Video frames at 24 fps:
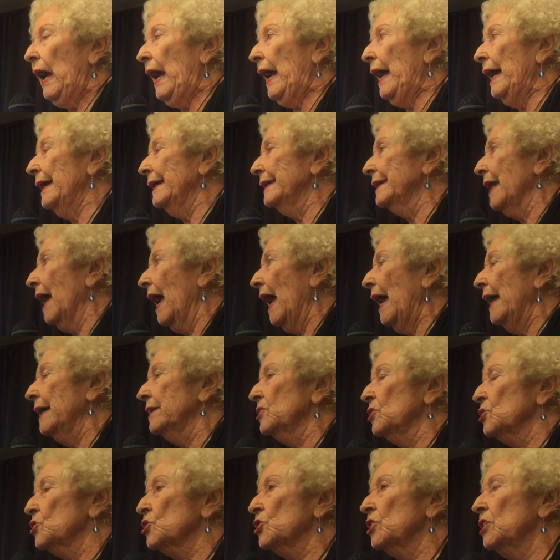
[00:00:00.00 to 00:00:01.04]

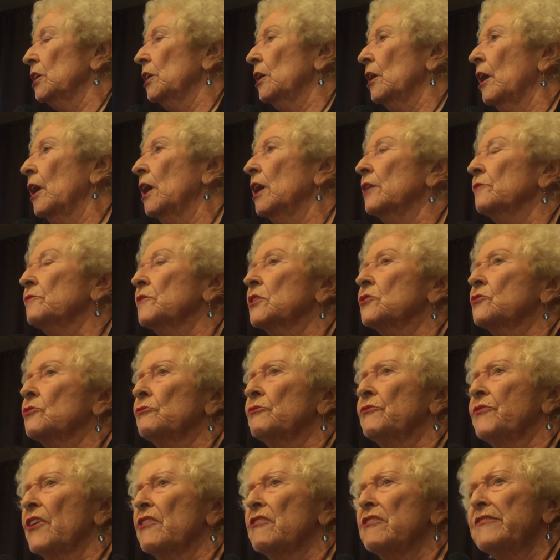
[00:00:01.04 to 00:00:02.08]
And she
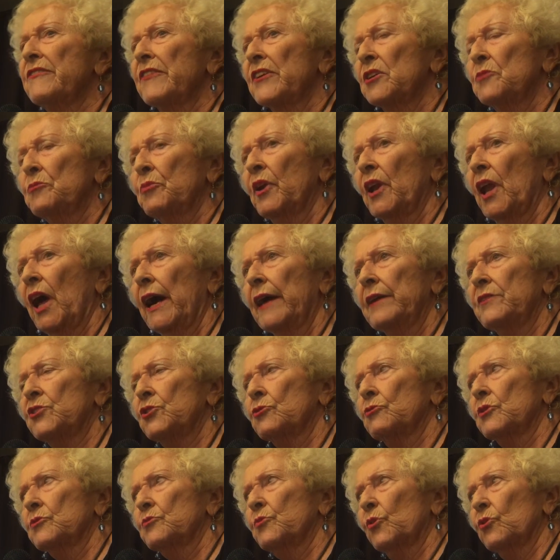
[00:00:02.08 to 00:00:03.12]
was very, very polite.
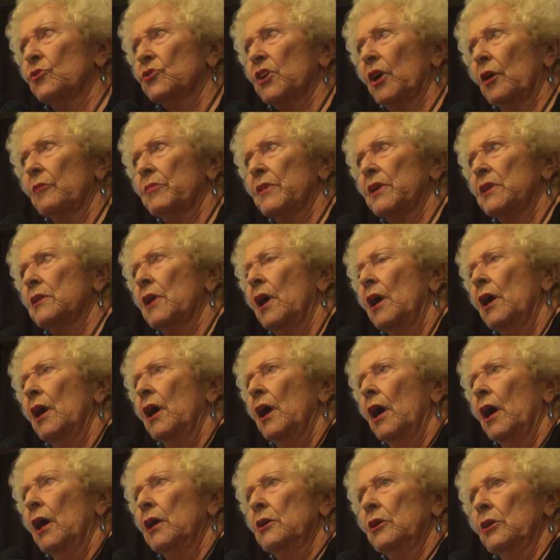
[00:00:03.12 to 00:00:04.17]
She was brought up in,
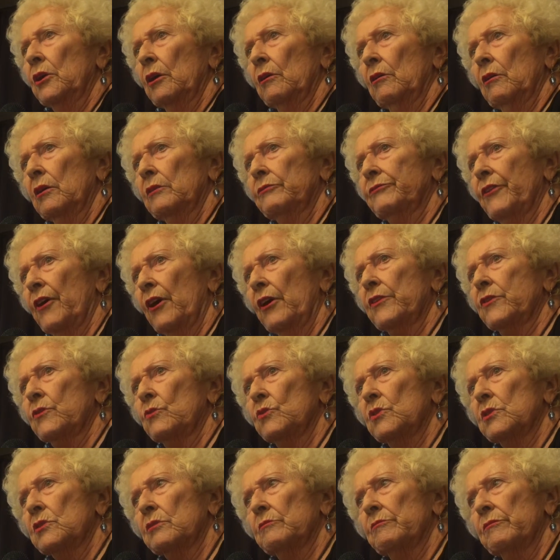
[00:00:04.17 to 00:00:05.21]
you know, her father
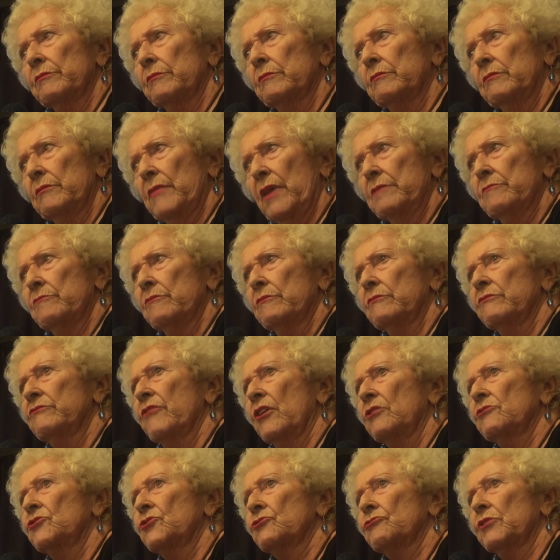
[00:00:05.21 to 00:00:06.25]
was a
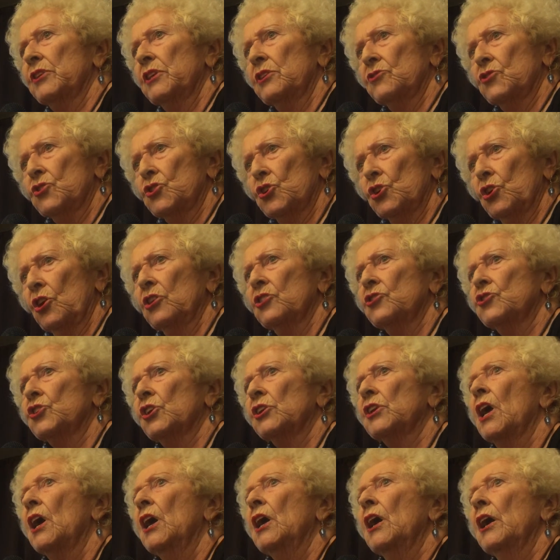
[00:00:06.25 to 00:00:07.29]
Rotary in church,
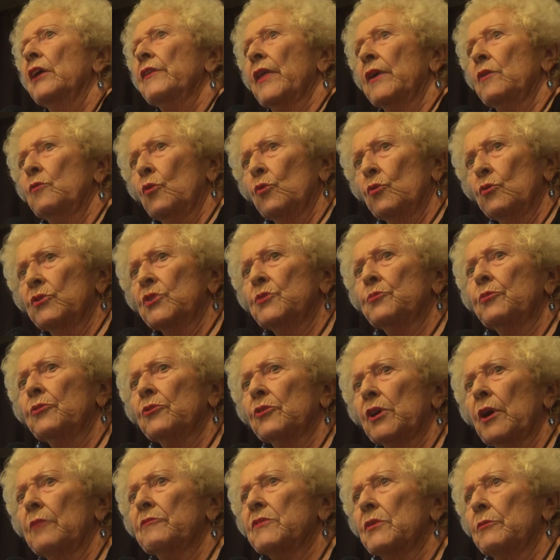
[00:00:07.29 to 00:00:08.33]
and they were always
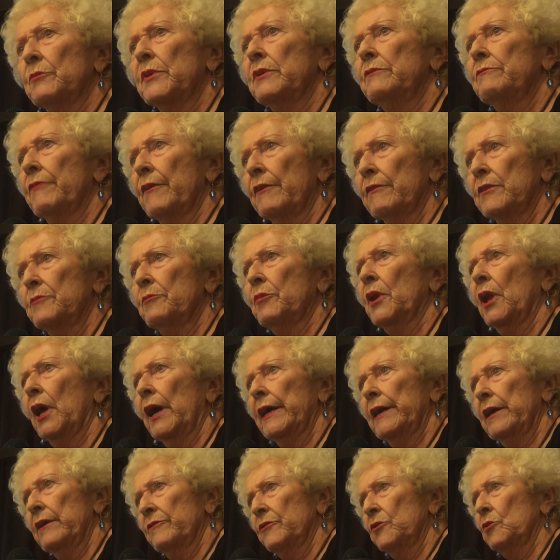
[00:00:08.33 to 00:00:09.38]
brought up to be very
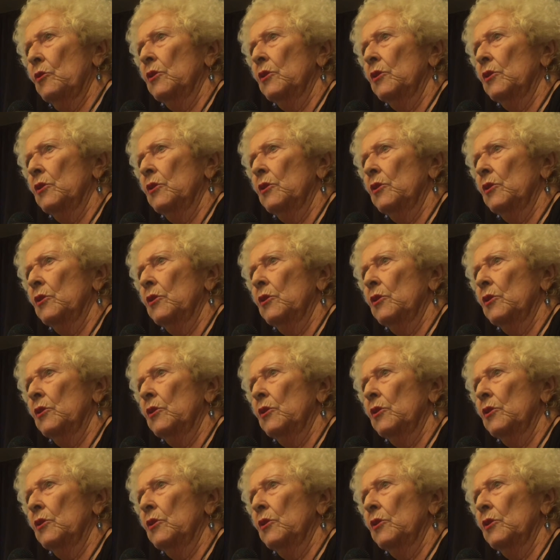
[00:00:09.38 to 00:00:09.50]
polite.